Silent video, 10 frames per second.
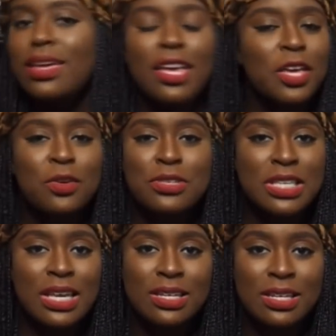it goes
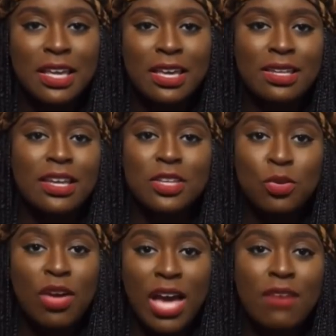hand in hand like
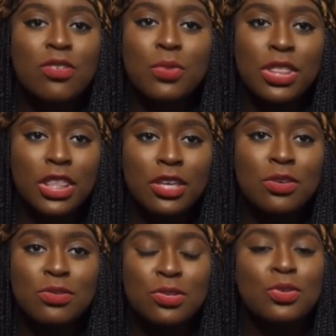you have it within
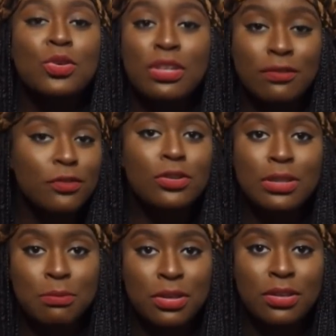you so you can
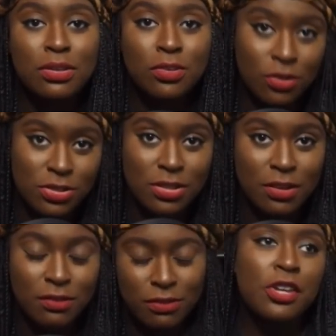fully be
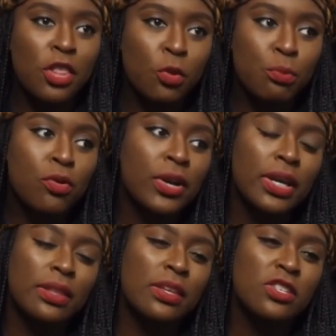yourself another
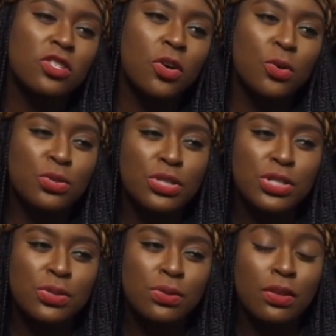point and this goes
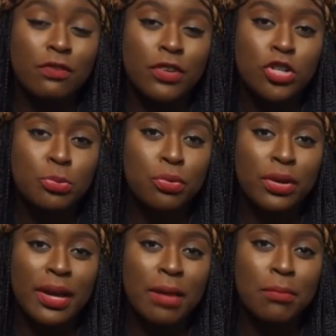into the first
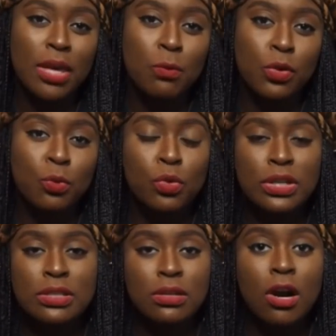point i made with
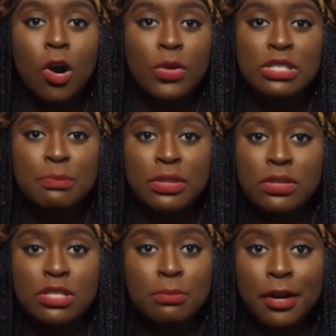wanting to always be the
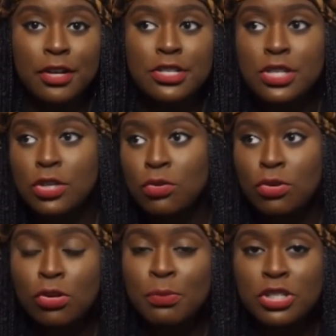smartest and know a
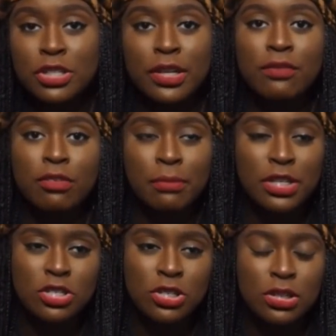whole bunch of
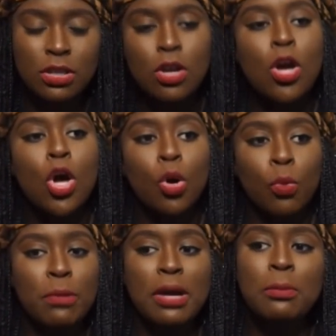information
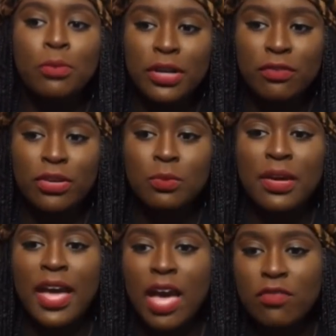when my boyfriend would
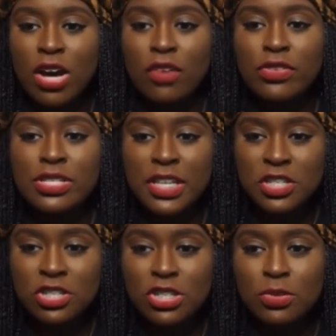have
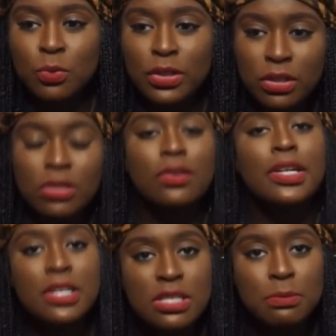conversation with you know
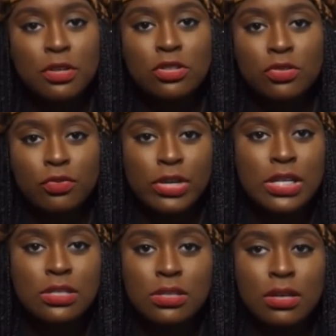his spiritual
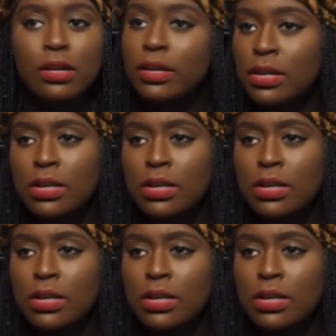friends or